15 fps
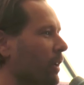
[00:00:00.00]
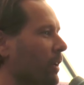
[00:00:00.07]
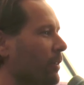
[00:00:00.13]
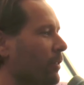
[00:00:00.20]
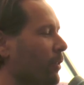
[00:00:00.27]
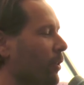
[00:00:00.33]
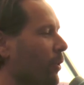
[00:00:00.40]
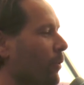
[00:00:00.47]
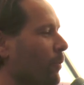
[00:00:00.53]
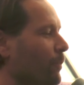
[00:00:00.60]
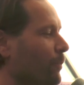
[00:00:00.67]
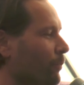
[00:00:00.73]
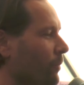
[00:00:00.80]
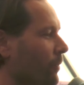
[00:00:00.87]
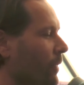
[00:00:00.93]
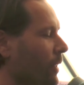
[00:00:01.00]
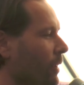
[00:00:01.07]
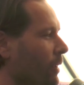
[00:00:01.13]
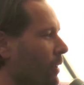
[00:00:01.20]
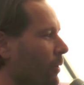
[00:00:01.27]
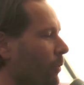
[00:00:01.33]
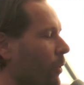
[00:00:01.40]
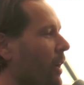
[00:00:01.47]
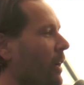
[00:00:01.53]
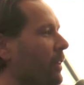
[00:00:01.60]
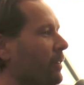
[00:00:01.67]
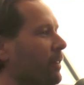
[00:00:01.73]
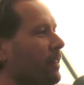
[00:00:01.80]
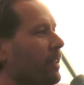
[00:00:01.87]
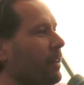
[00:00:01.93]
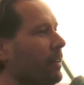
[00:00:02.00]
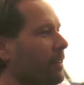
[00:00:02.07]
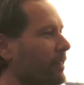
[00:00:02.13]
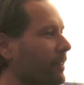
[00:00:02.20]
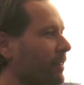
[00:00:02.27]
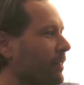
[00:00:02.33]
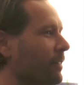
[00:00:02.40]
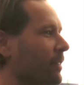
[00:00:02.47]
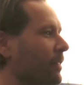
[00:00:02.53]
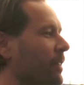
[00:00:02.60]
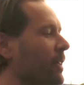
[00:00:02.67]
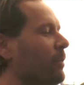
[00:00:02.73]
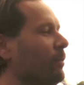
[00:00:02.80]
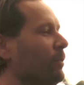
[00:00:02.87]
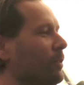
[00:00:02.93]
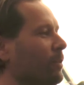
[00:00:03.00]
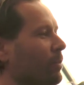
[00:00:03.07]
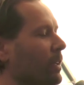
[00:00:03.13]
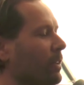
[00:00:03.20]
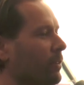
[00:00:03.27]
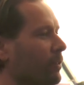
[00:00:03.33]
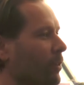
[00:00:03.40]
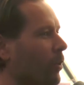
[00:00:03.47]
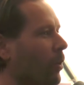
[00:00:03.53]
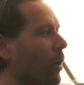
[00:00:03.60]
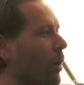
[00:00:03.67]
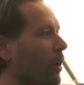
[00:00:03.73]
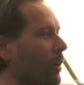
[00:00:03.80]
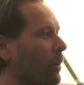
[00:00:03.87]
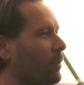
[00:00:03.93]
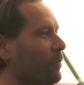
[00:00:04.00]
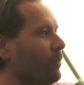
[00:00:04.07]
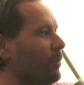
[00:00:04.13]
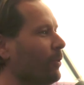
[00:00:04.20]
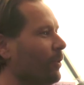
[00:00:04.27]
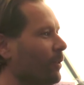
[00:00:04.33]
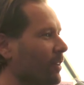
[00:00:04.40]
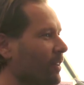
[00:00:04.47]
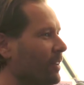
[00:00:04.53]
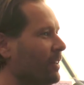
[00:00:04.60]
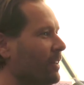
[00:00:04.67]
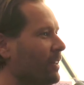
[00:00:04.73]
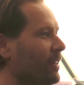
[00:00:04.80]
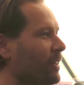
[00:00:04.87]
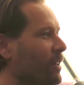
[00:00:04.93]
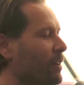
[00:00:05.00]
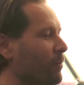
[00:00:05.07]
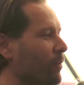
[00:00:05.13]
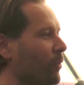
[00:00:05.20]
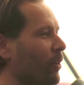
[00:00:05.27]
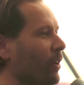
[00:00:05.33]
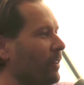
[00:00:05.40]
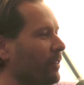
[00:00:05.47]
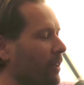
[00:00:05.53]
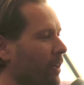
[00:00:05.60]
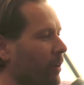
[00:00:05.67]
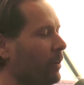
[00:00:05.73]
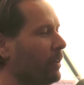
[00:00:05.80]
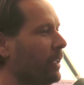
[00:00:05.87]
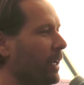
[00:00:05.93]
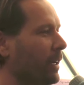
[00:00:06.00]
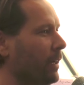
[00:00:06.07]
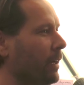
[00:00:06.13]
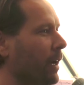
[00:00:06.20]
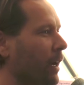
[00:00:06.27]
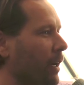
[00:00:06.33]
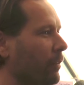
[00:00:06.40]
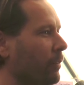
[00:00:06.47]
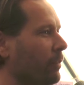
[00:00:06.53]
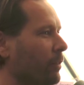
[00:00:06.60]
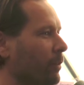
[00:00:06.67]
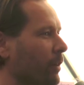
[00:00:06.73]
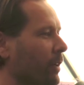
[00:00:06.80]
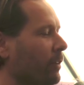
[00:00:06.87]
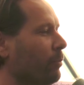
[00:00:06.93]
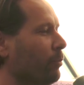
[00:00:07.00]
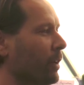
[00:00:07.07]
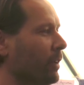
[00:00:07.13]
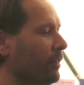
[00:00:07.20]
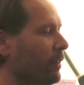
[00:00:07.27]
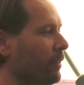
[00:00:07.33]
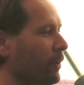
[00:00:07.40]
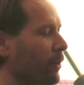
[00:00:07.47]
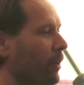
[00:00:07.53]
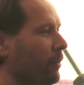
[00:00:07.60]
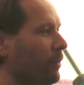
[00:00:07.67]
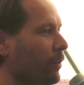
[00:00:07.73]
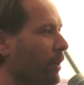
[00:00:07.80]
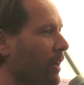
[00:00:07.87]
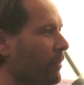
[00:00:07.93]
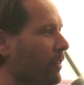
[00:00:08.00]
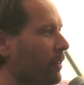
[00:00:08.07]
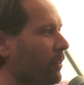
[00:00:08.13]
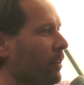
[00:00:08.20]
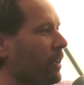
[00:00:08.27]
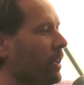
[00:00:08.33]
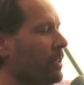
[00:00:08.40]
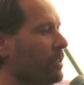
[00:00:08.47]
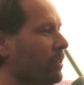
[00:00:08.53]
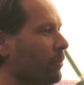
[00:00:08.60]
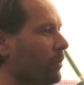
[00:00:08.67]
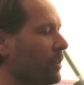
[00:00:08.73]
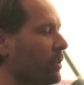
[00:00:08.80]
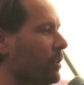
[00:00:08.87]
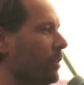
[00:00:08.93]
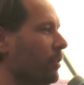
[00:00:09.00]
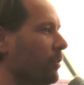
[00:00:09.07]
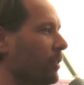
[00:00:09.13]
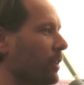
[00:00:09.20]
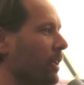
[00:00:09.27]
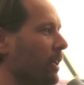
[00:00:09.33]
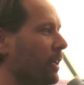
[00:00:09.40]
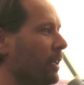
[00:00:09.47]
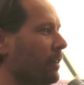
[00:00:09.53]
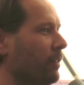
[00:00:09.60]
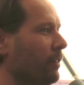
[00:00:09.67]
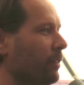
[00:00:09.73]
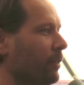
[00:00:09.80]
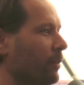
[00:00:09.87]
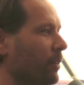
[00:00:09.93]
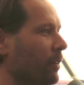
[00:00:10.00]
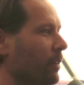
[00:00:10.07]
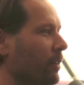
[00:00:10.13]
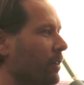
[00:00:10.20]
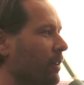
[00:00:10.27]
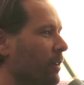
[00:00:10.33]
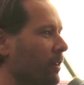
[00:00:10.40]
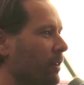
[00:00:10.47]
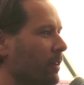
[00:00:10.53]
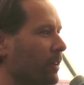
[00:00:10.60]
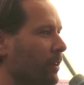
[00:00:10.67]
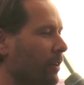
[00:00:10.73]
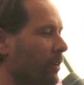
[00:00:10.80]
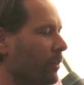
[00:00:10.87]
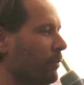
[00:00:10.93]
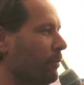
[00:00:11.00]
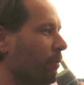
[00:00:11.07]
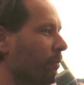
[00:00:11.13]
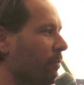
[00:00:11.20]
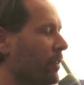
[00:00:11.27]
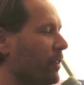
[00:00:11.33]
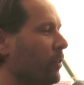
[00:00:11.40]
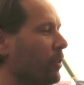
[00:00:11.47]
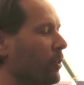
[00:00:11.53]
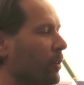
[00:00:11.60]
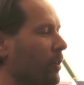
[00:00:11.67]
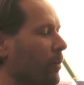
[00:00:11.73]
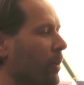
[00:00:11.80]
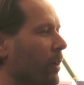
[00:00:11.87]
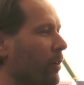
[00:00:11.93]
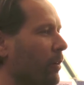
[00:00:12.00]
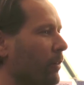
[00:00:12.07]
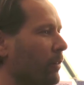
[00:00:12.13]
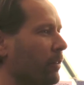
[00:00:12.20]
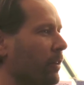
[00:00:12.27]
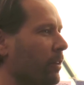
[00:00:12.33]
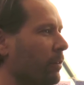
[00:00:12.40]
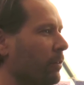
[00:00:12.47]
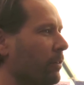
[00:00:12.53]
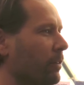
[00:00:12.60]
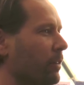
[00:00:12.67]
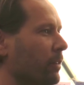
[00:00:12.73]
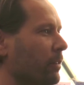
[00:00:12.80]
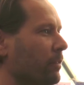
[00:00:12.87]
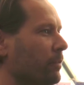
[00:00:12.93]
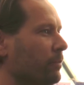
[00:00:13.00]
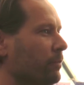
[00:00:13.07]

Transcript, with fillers: Uh, so why is it that it seems to be so hard for for us in our daily lives to express this love, to have this connection with children, and to uh, you know feel good about ourselves and